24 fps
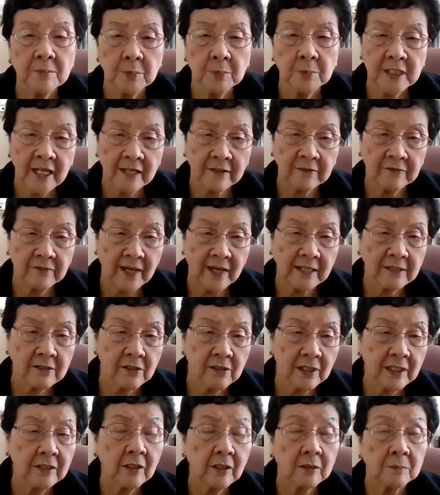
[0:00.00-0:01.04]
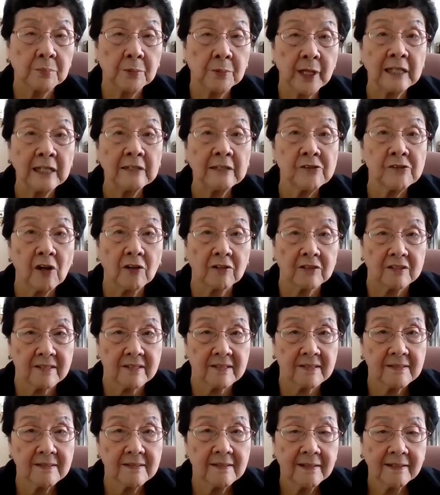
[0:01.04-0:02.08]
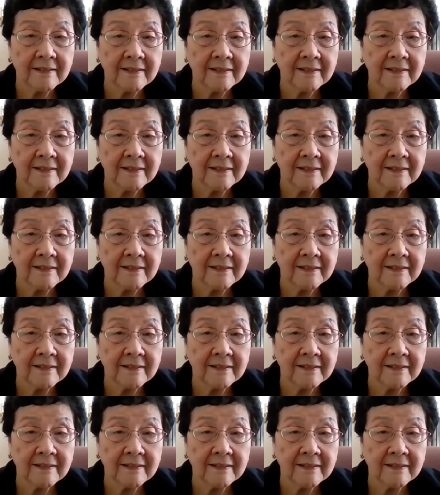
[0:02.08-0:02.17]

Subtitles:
which have actually got braille dots.